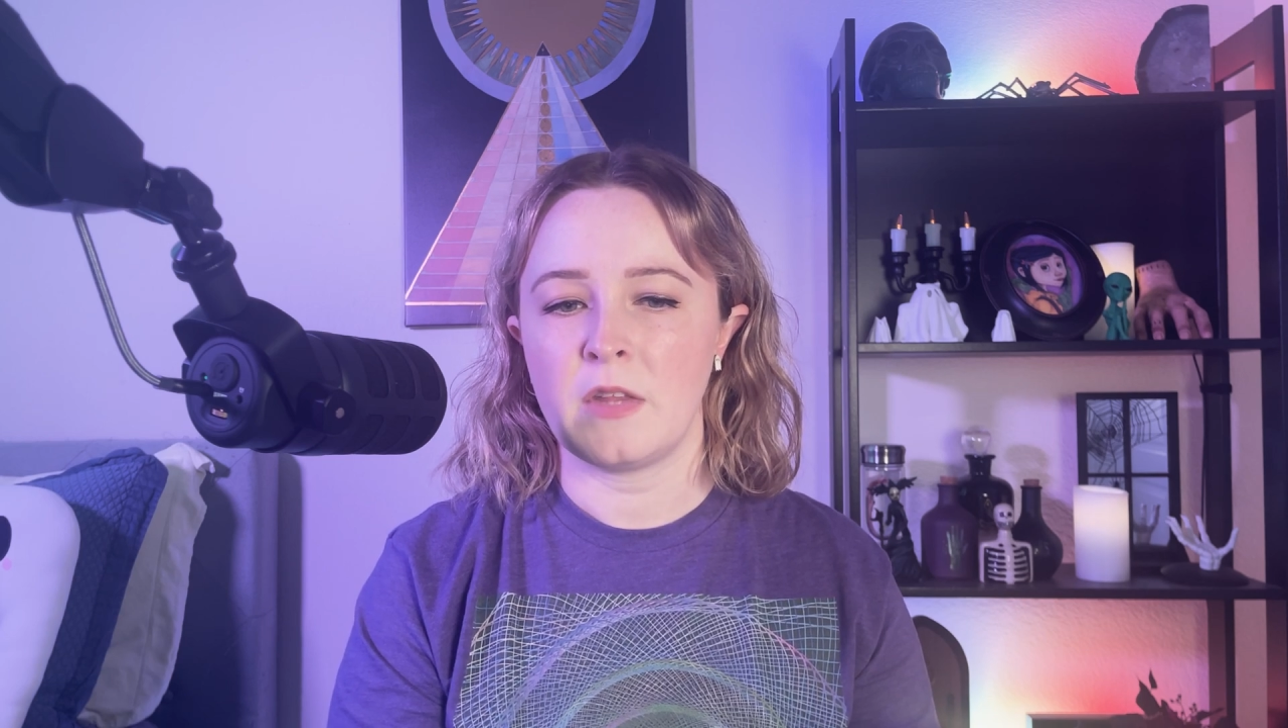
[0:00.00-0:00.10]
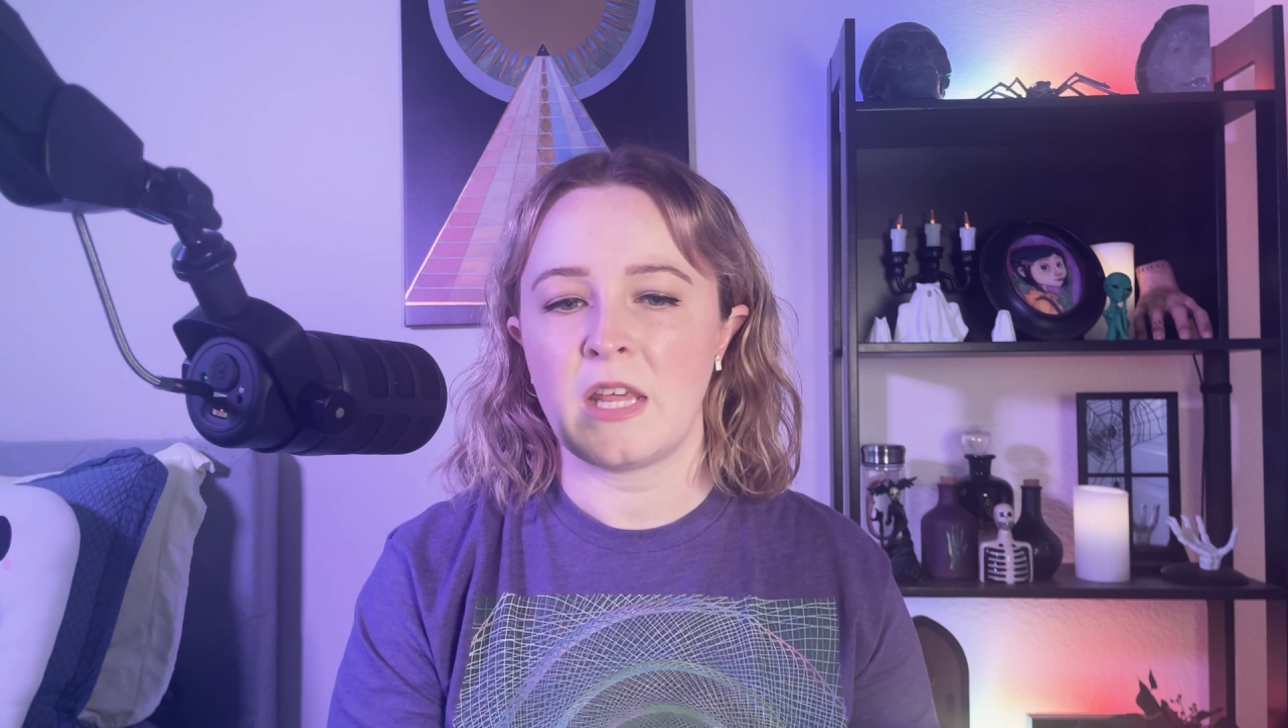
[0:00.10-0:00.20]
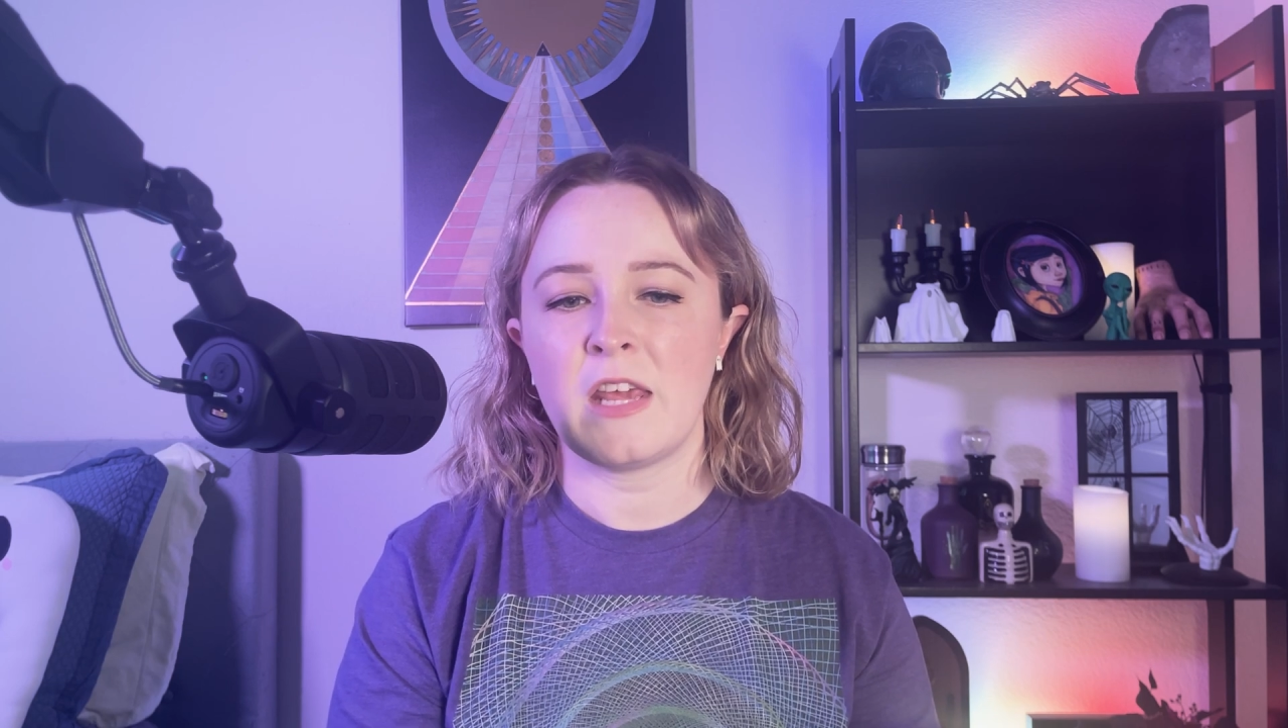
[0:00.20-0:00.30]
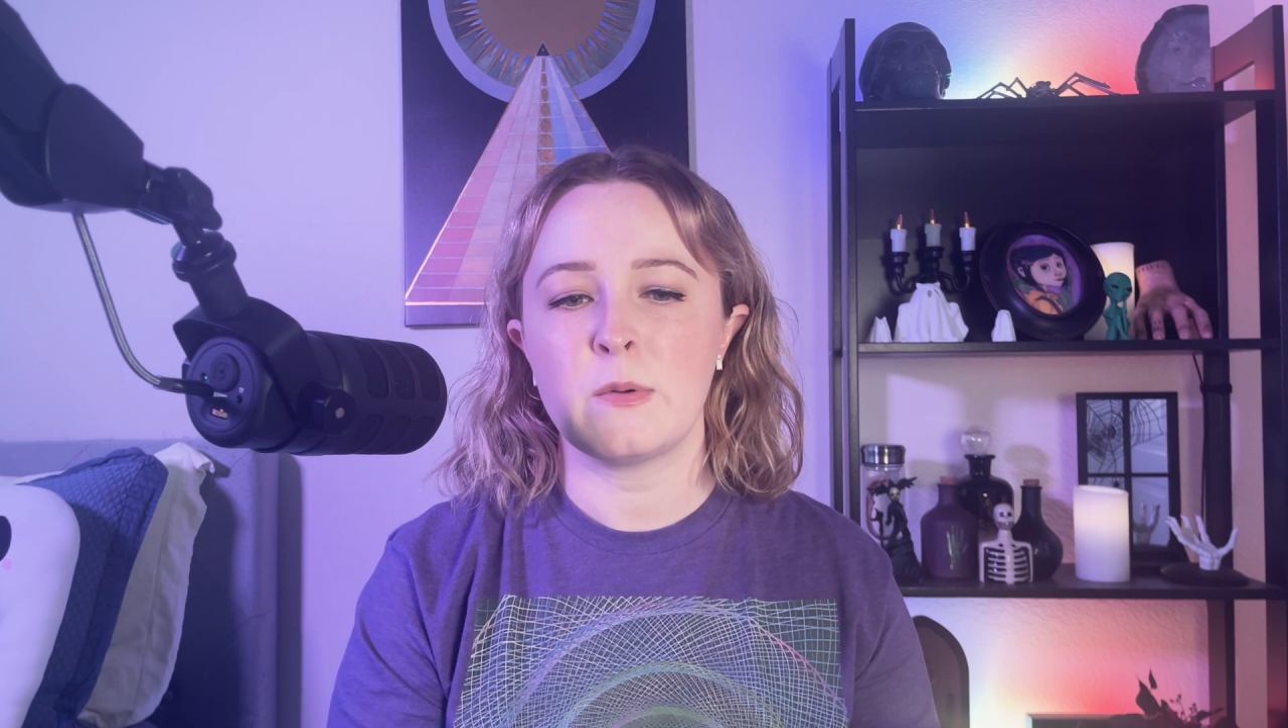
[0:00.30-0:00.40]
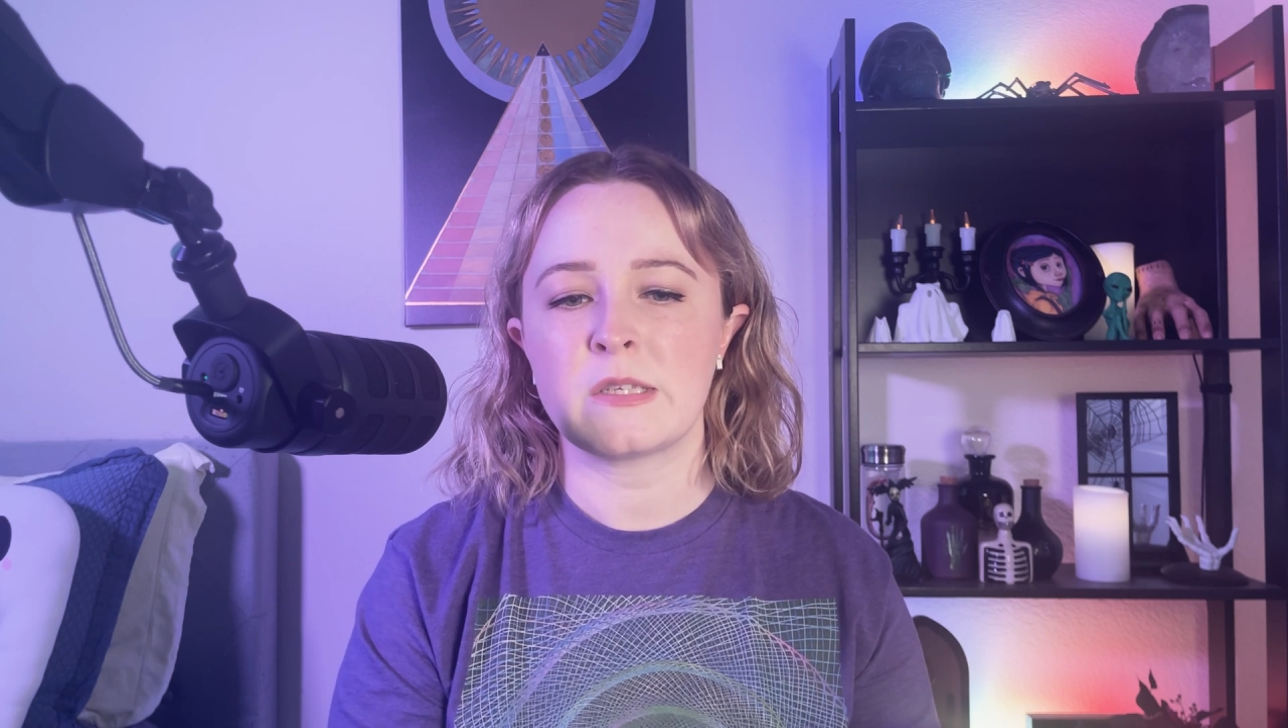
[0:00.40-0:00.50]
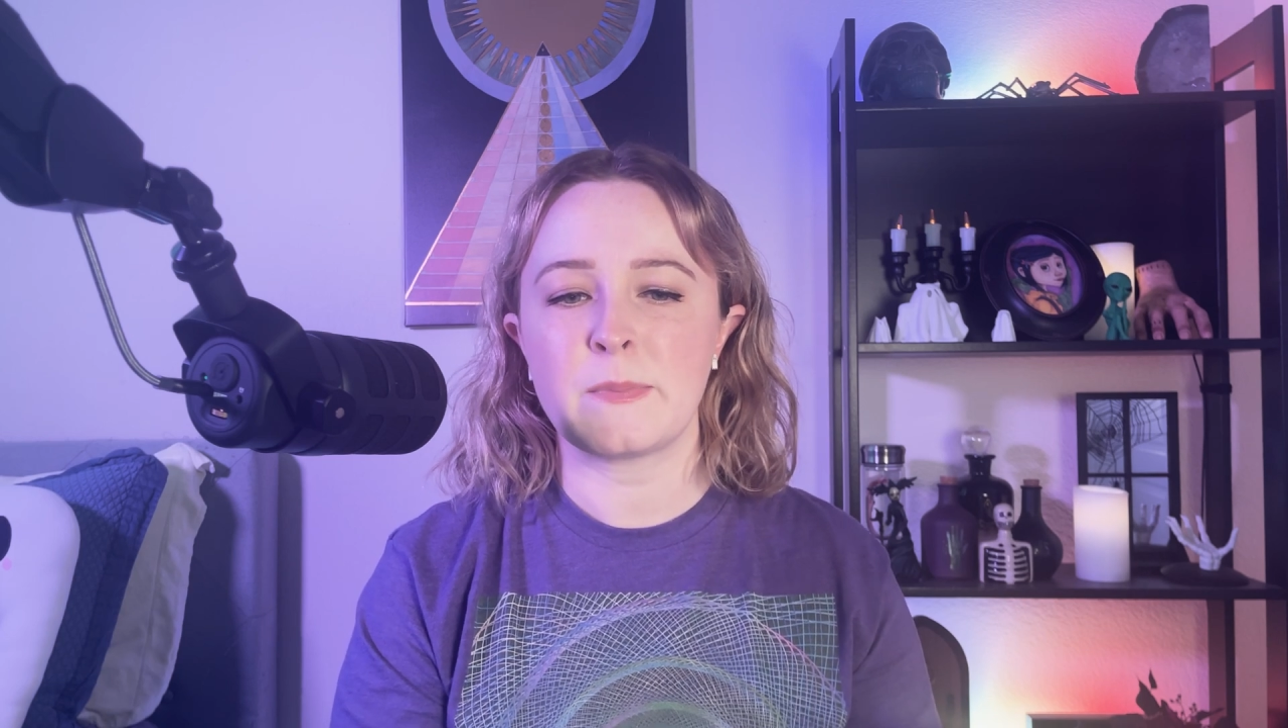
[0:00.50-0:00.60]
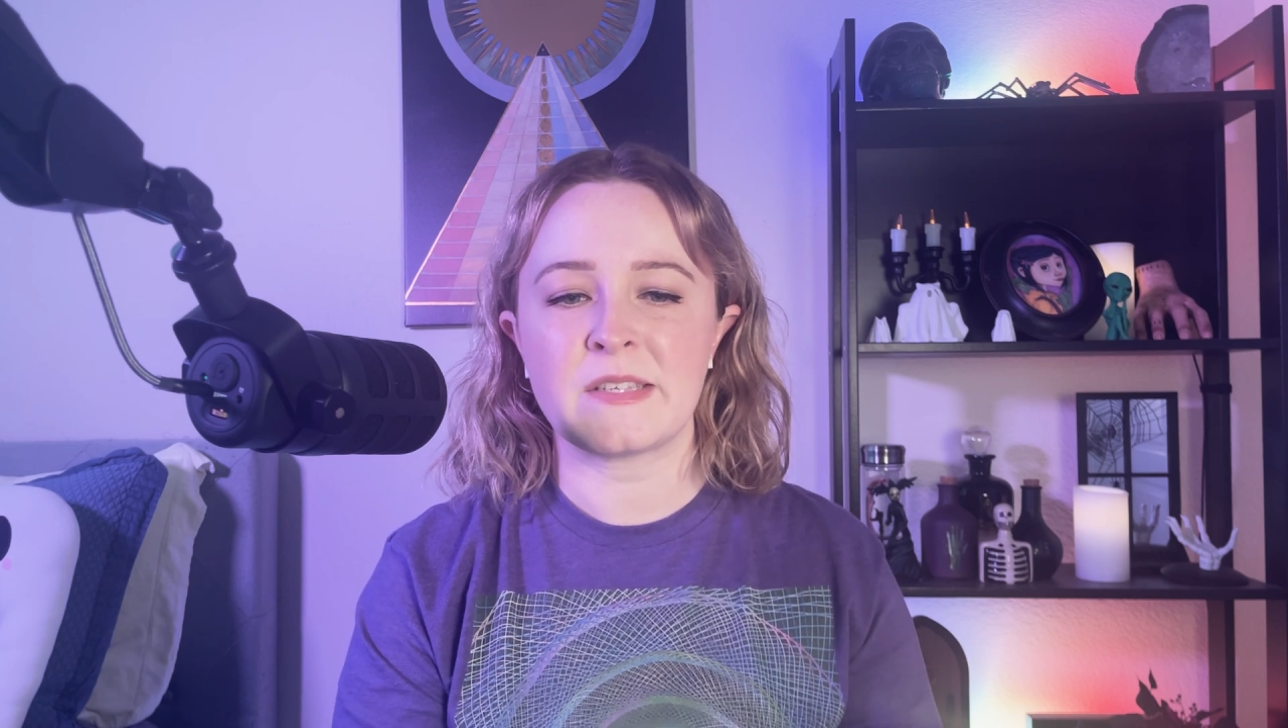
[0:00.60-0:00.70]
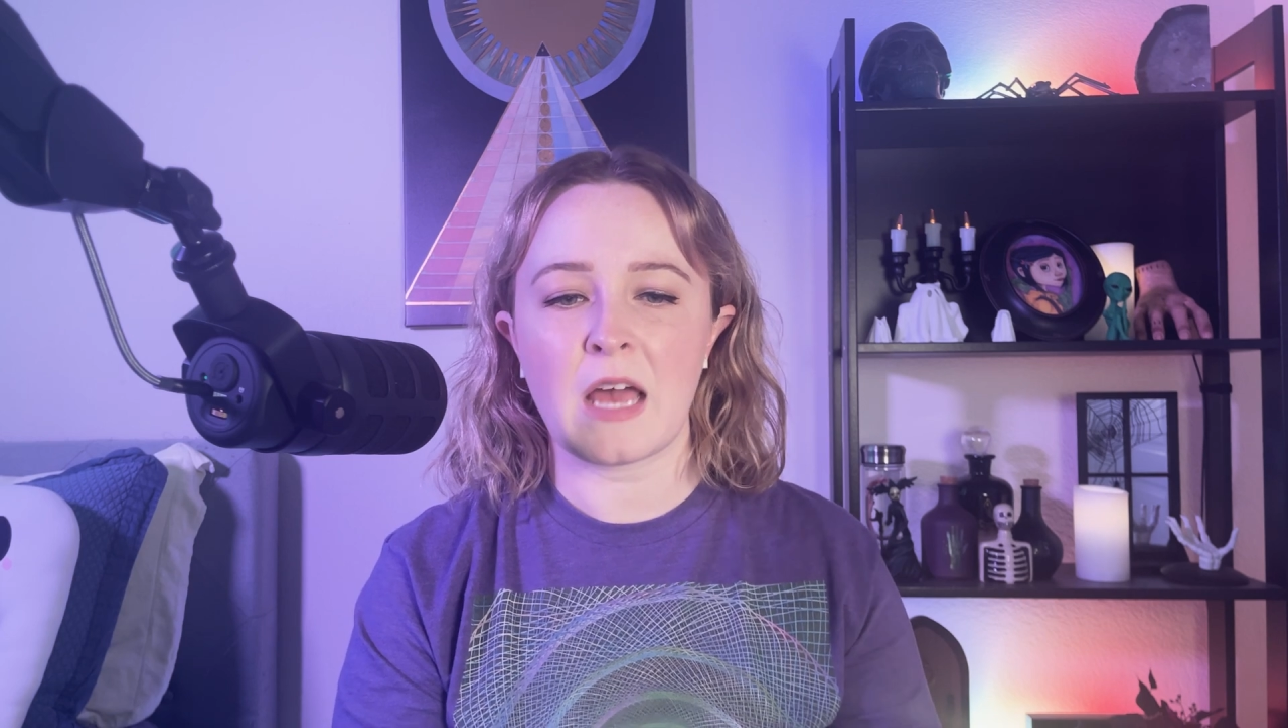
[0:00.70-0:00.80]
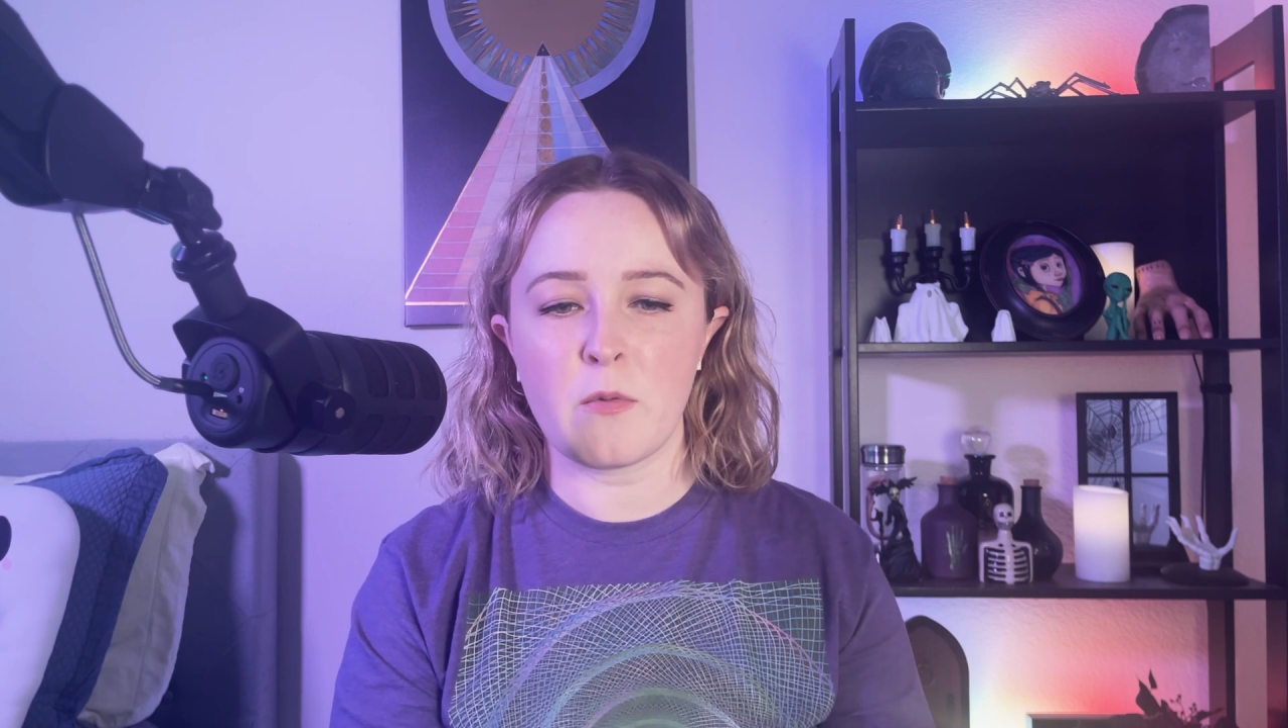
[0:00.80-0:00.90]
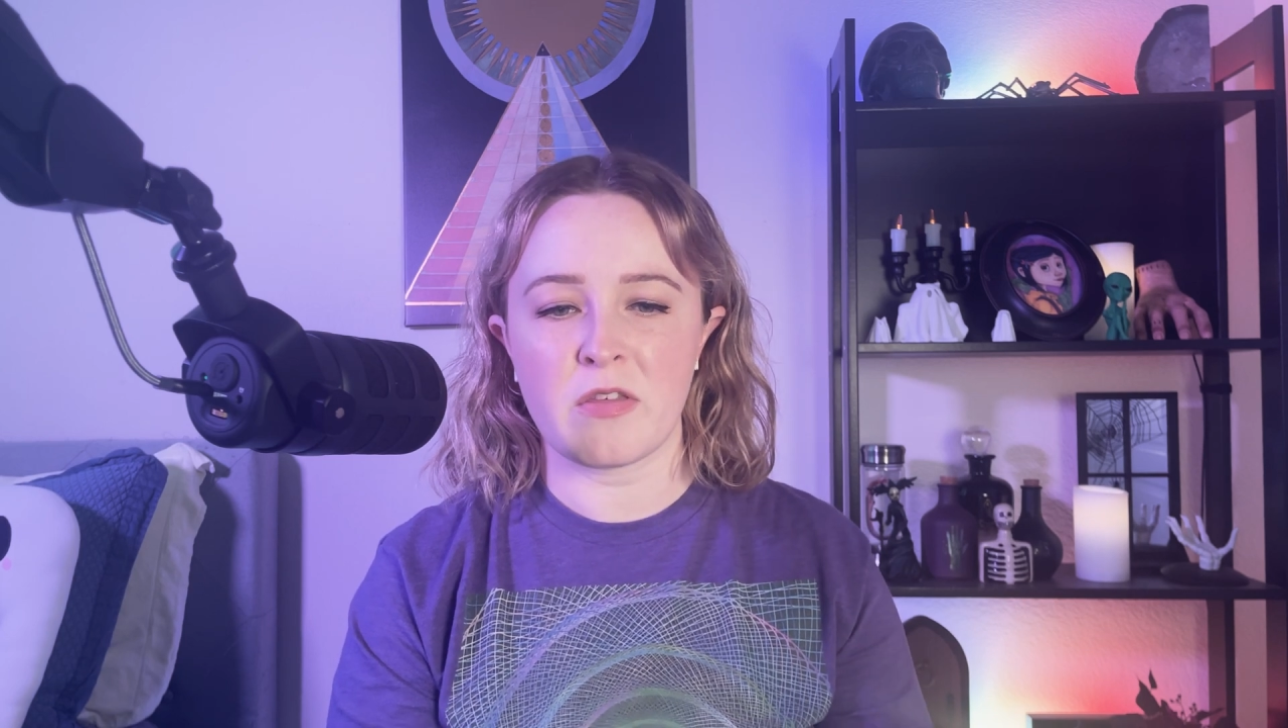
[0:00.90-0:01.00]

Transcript: He was upset